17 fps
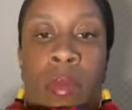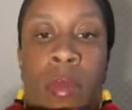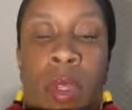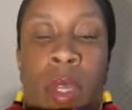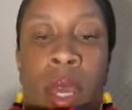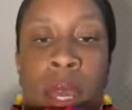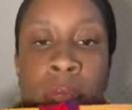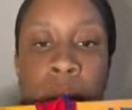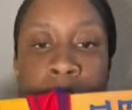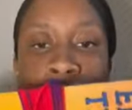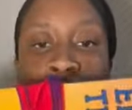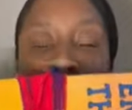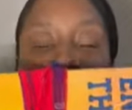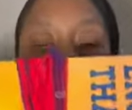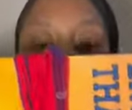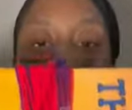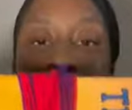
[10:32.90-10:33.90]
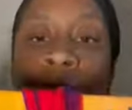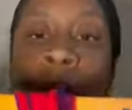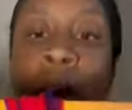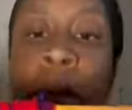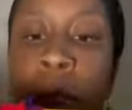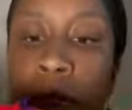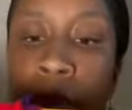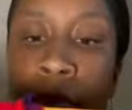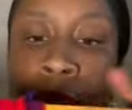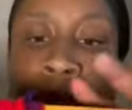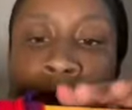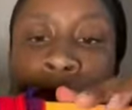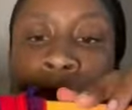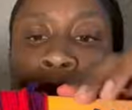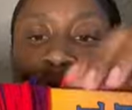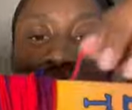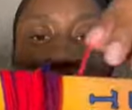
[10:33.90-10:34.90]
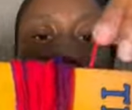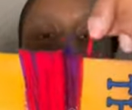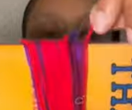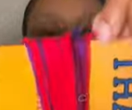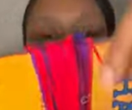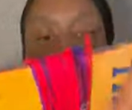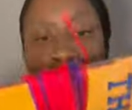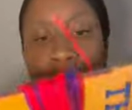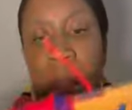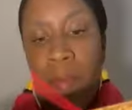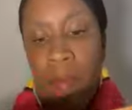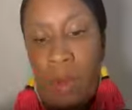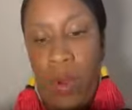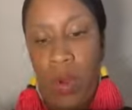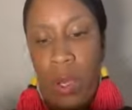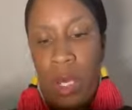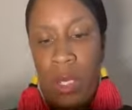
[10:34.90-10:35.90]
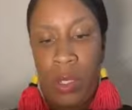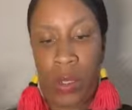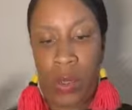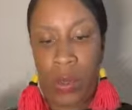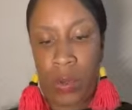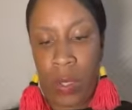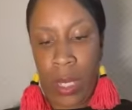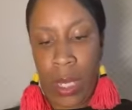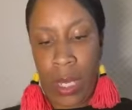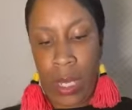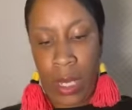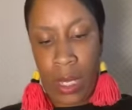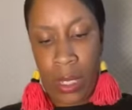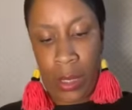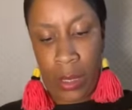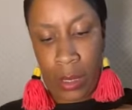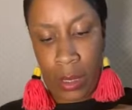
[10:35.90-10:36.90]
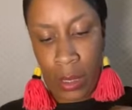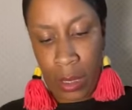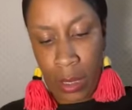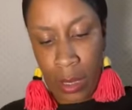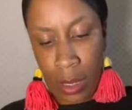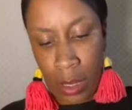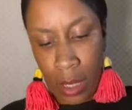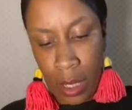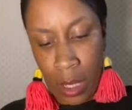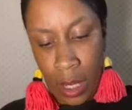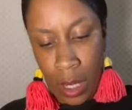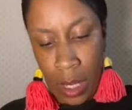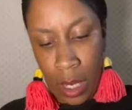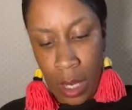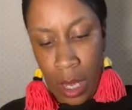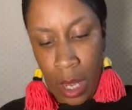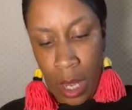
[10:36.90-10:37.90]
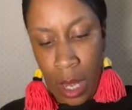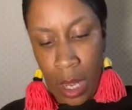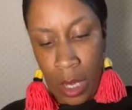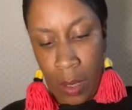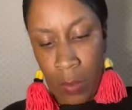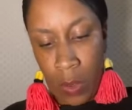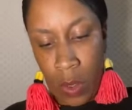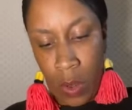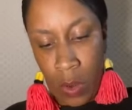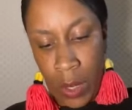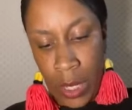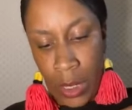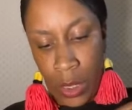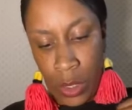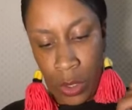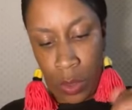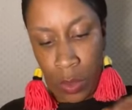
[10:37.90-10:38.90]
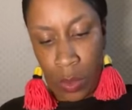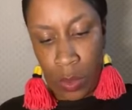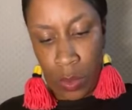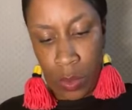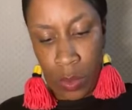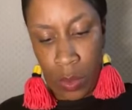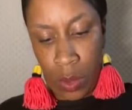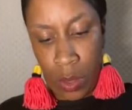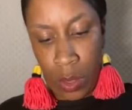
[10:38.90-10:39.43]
Okay, now what I'm going to do is I am going to